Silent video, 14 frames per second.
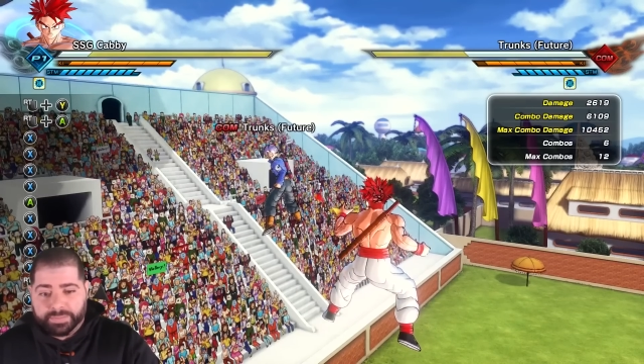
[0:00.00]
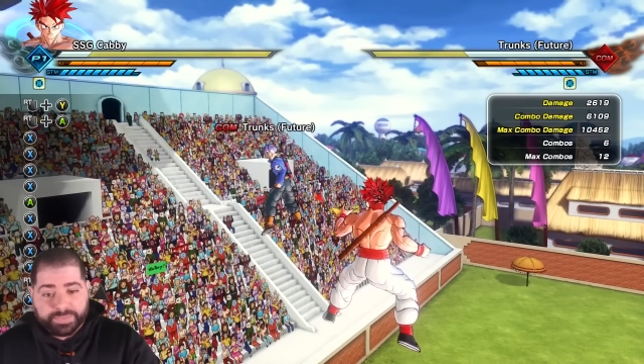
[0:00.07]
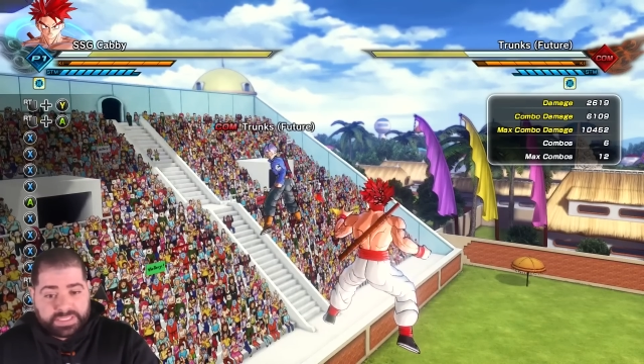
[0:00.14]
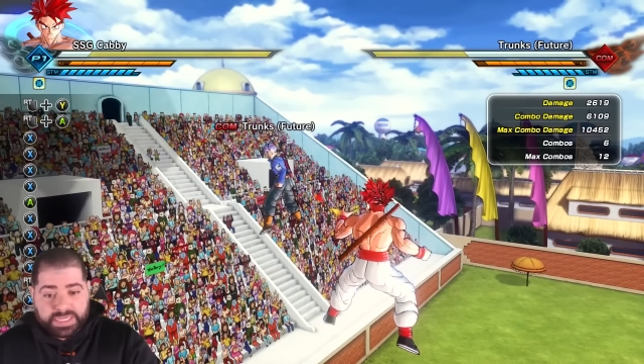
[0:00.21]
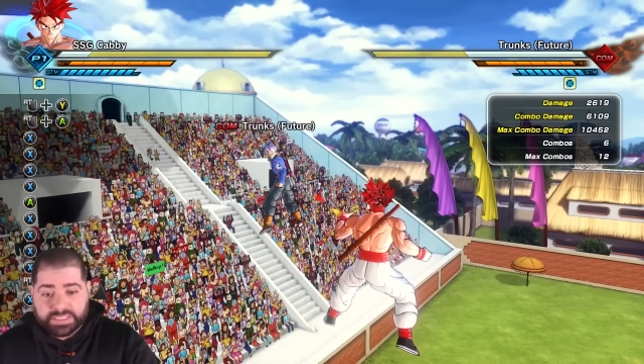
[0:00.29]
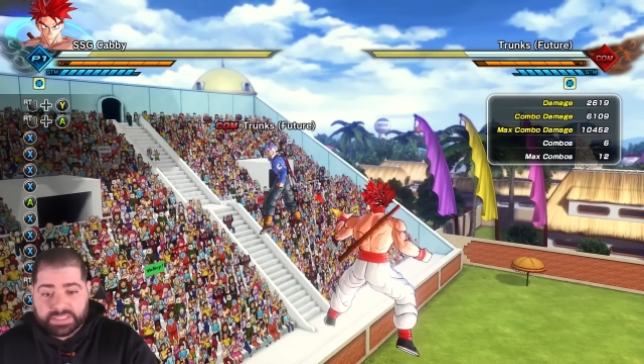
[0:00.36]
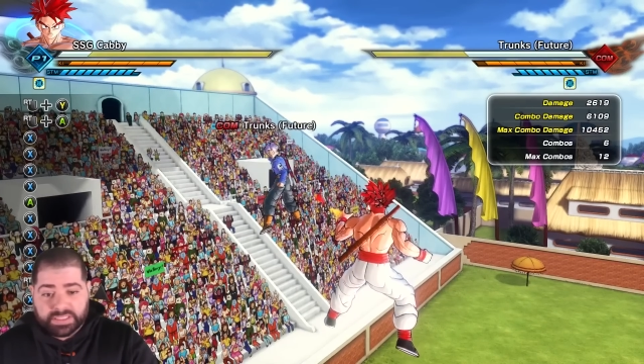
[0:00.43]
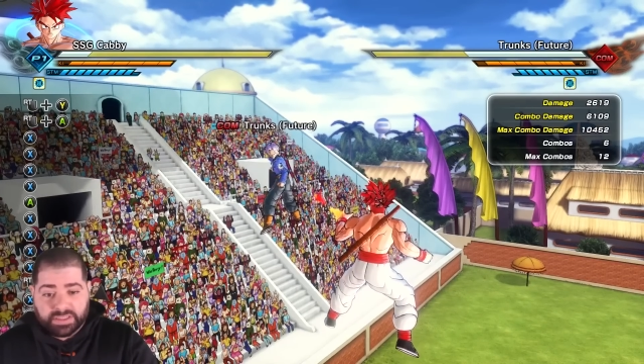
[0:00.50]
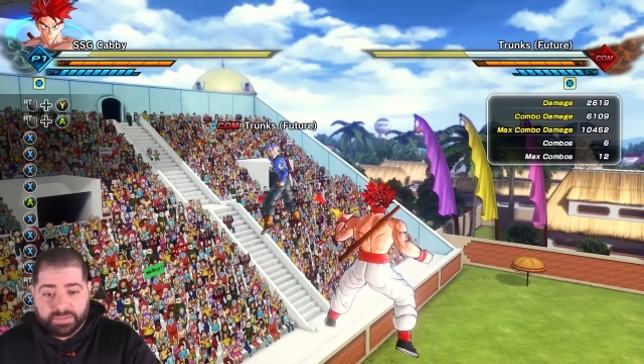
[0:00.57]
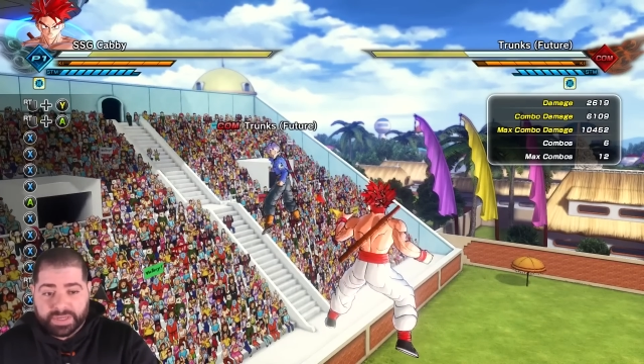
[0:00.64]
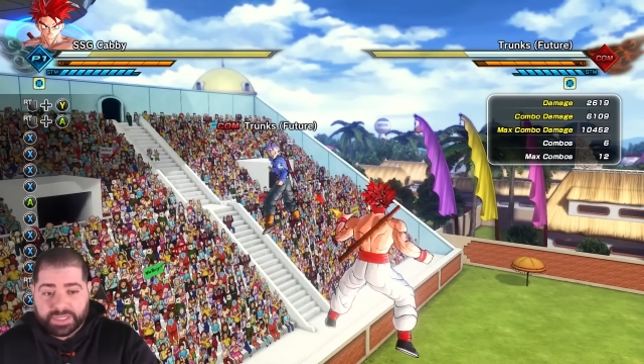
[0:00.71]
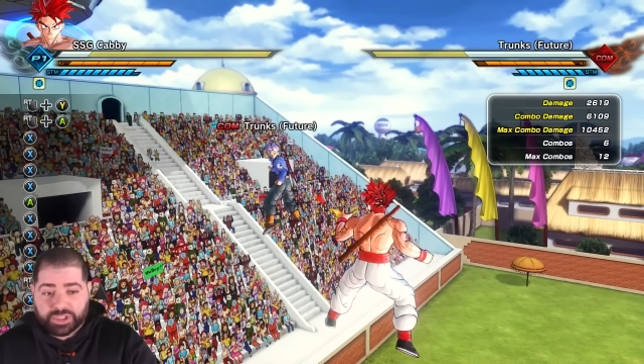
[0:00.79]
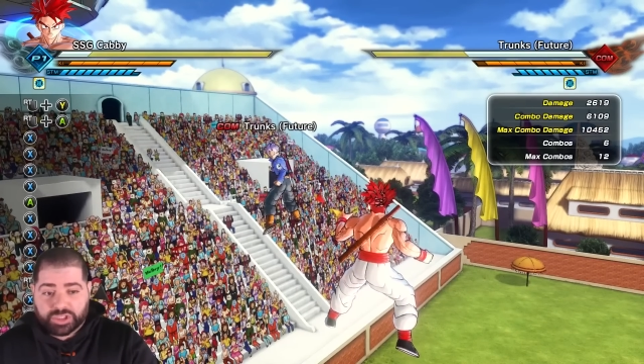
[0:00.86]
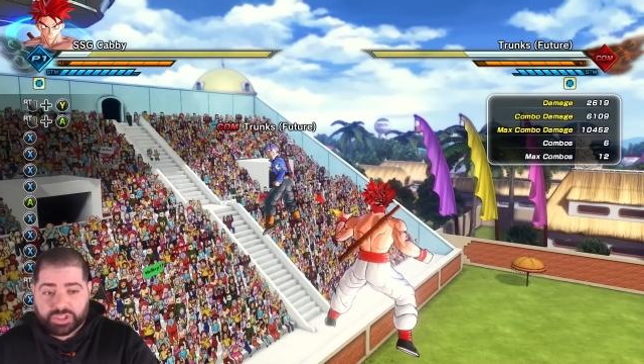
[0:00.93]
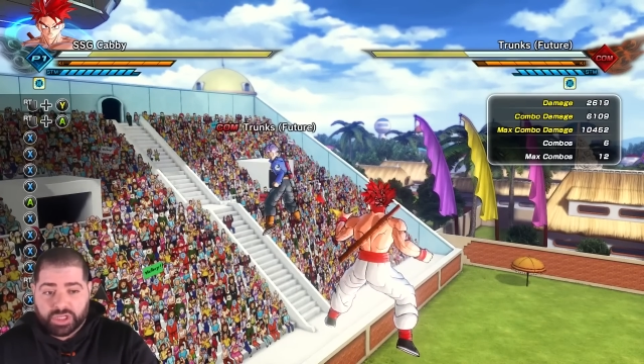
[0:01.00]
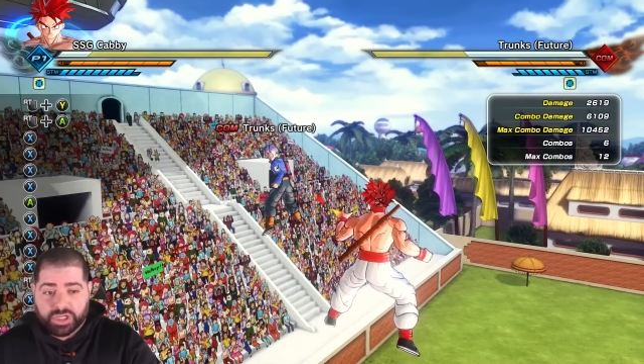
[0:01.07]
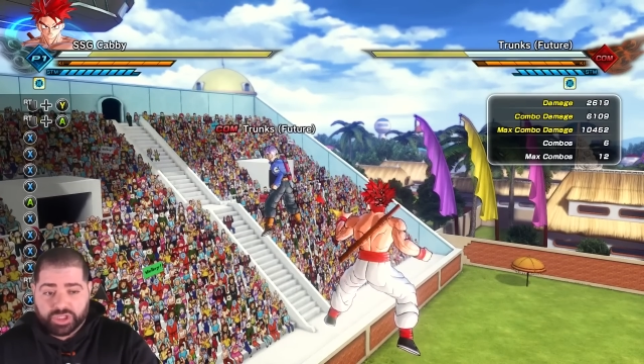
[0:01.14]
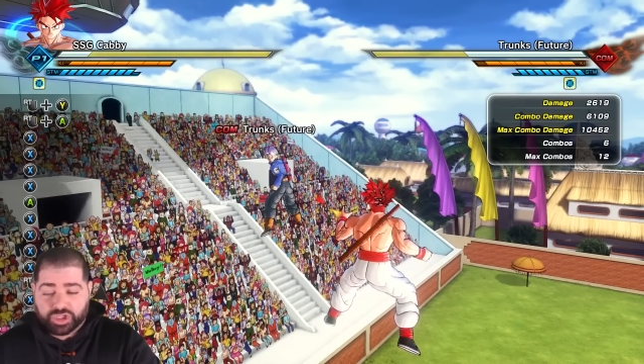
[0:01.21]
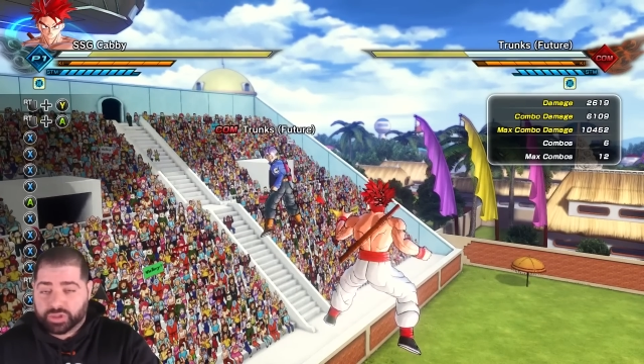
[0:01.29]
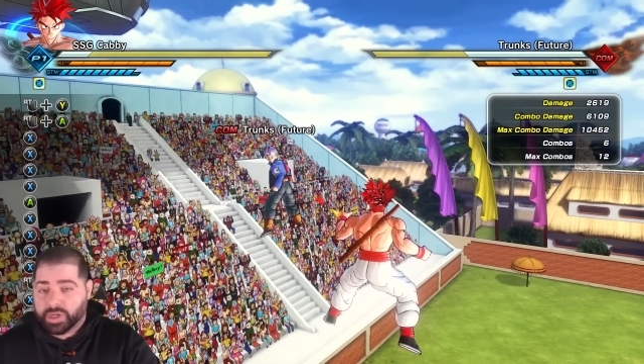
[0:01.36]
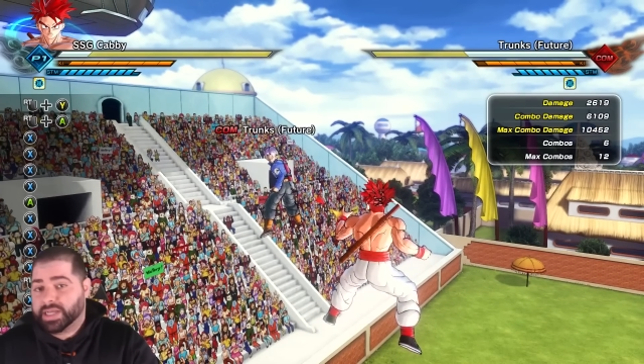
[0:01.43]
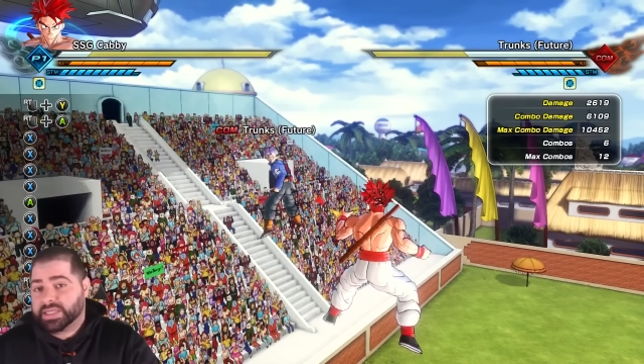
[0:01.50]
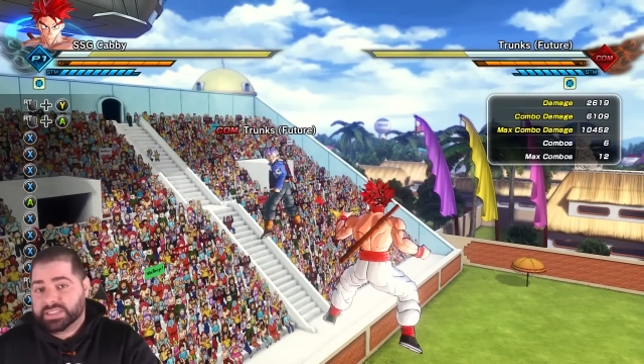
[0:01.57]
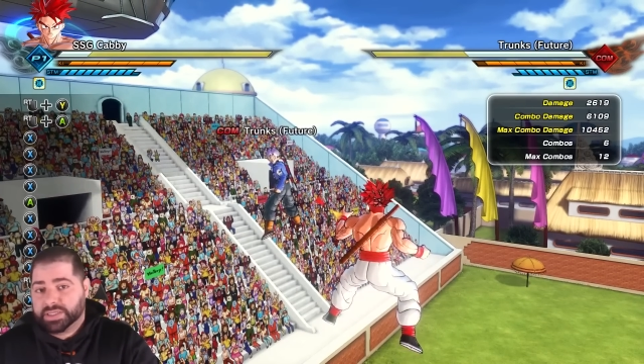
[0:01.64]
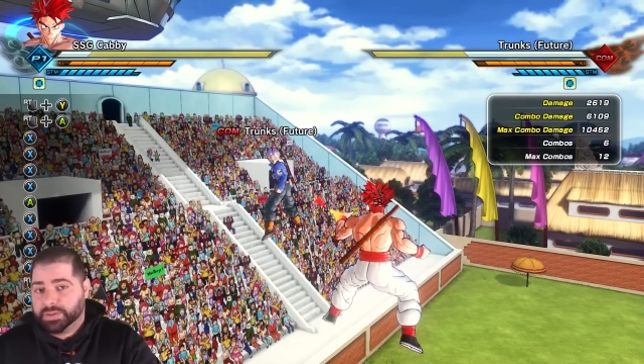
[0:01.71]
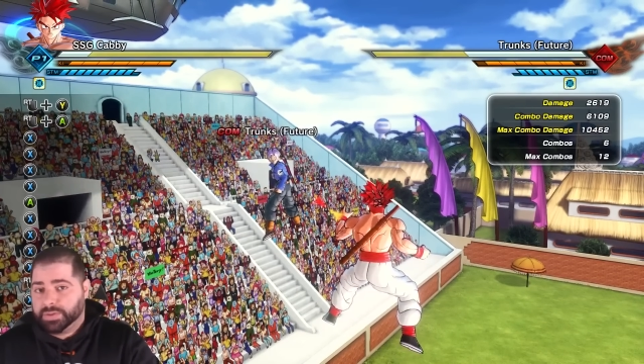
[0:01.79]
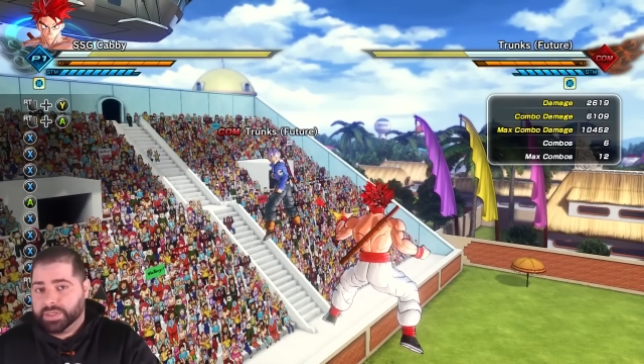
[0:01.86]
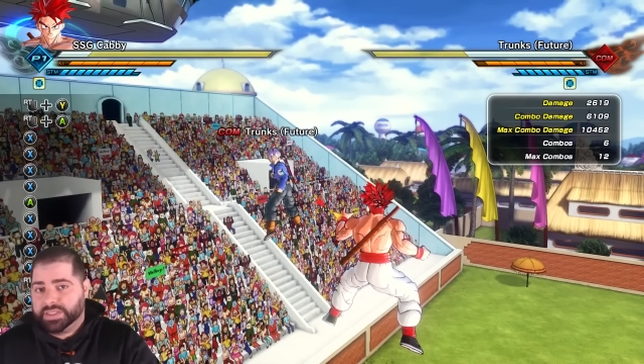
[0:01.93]
potentially the best strike
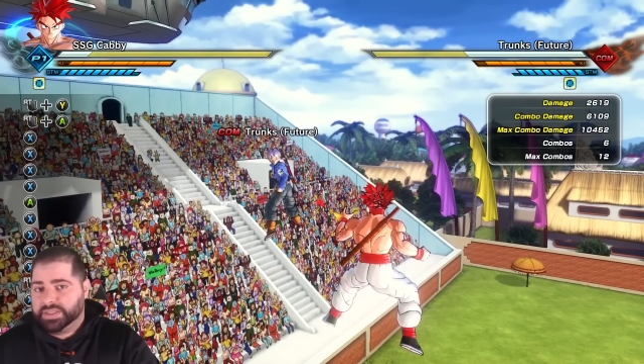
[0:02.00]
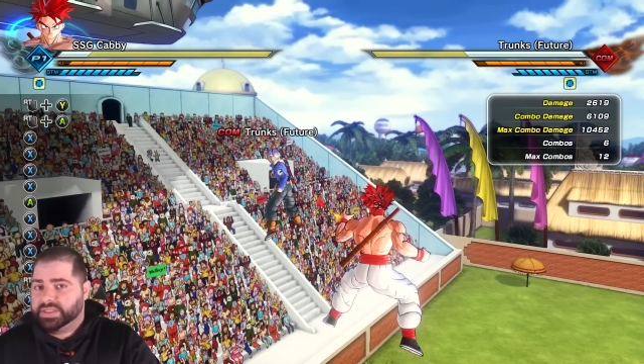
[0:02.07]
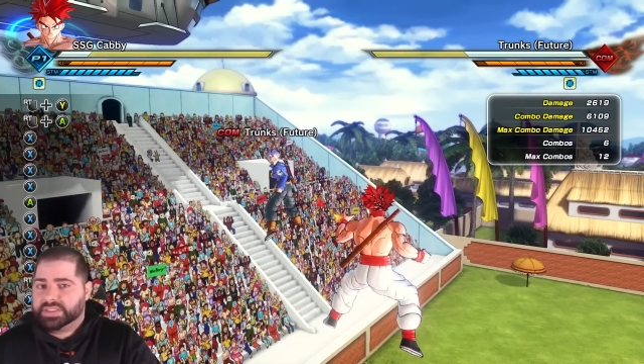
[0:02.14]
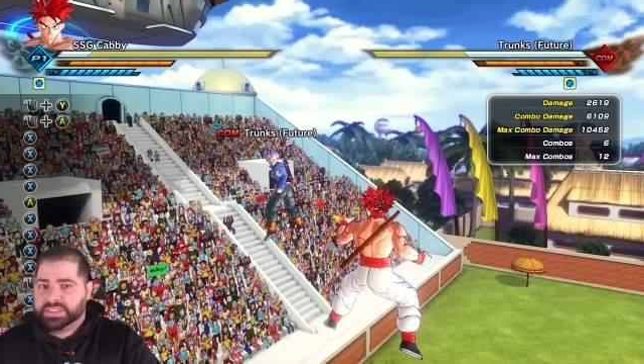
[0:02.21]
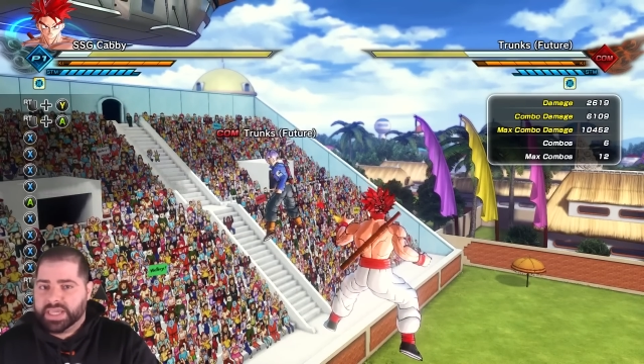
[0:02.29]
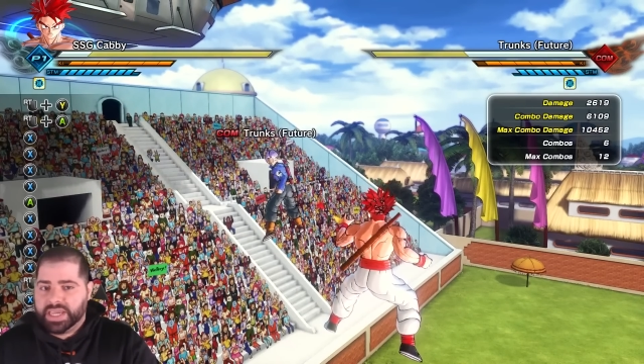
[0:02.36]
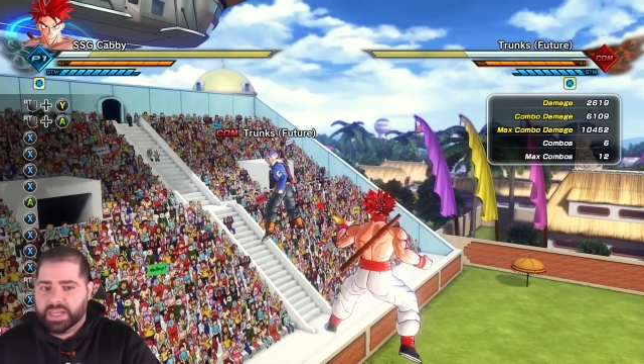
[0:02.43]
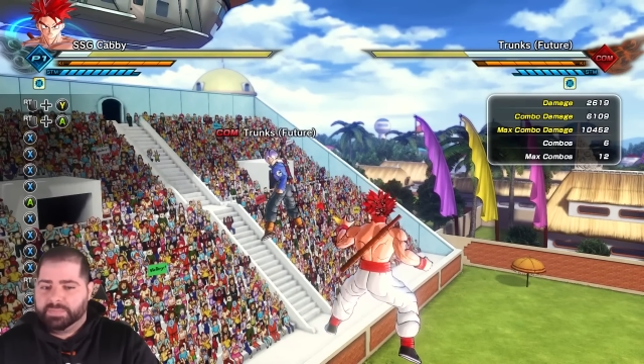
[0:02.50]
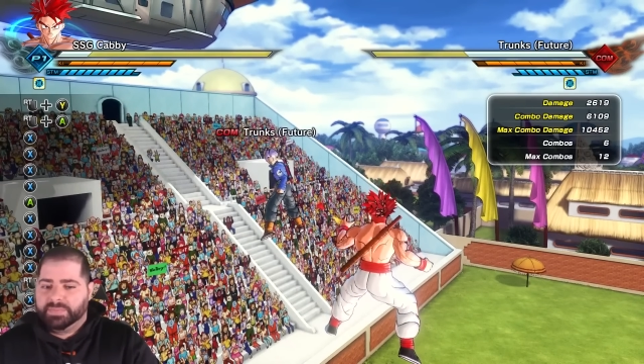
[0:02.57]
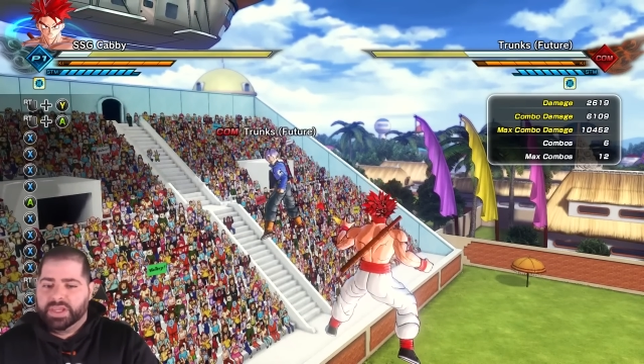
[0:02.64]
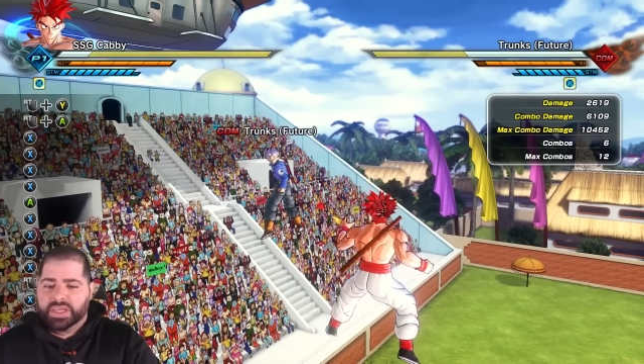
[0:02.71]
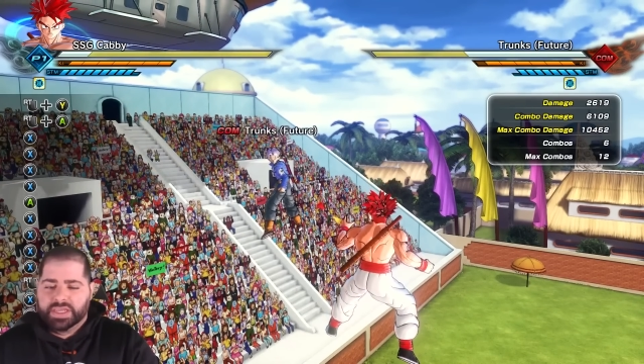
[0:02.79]
skill in this game.